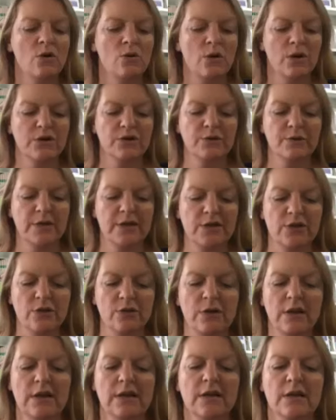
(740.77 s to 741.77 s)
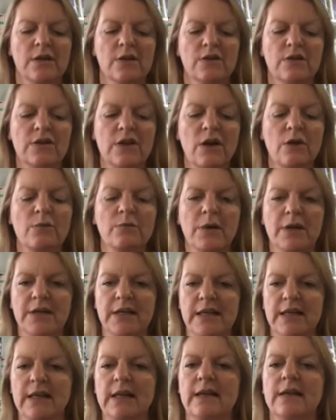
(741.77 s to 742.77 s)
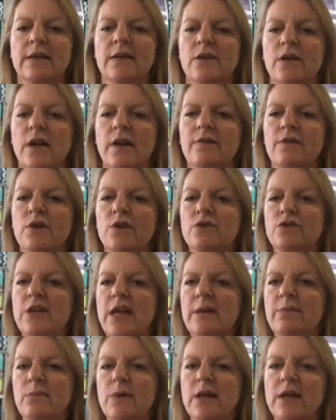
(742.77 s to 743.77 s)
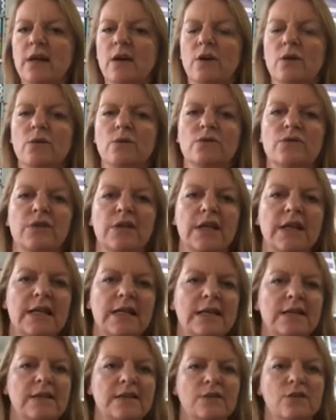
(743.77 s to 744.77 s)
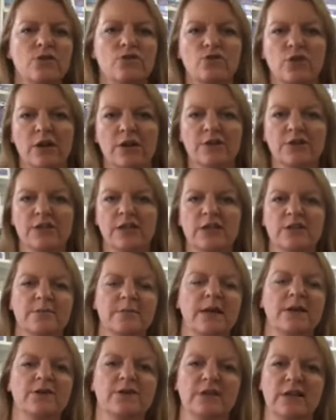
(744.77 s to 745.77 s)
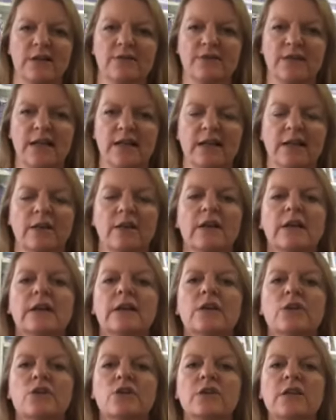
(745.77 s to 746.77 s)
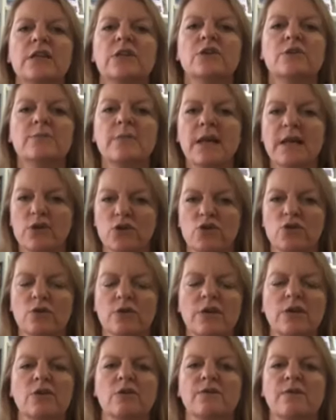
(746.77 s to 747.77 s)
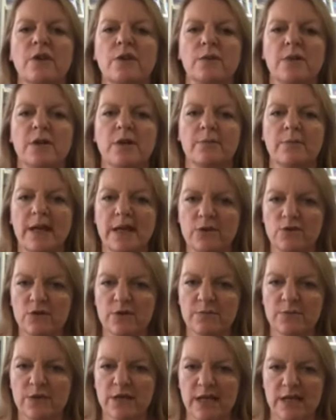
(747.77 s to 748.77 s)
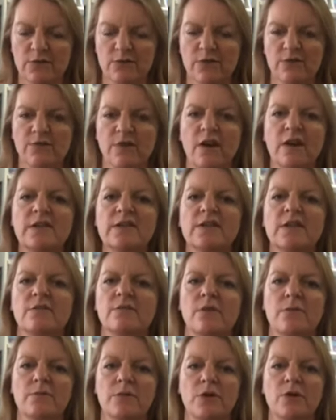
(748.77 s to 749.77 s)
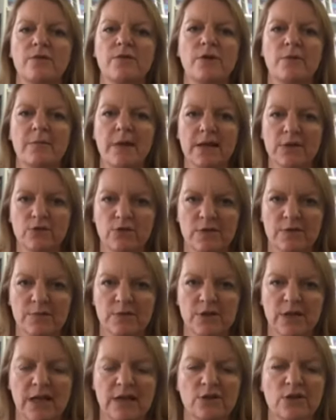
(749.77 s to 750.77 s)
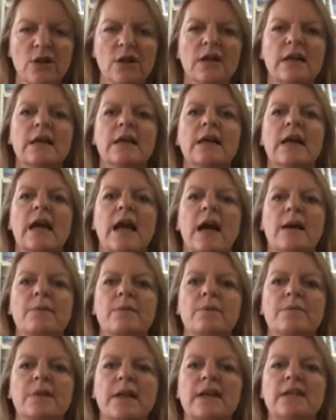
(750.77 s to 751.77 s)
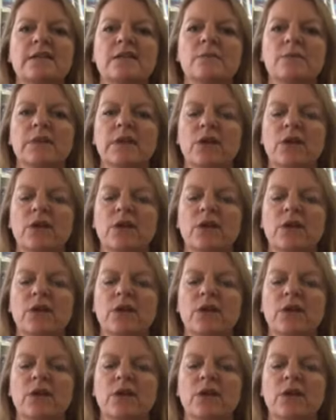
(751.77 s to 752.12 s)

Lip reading: What do I do? So, Monique, if your 10-week-old you're trying to teach them how to self-settle, you need to make sure that you're following our mattress protector advice. So remove your mattress protector and replace it with the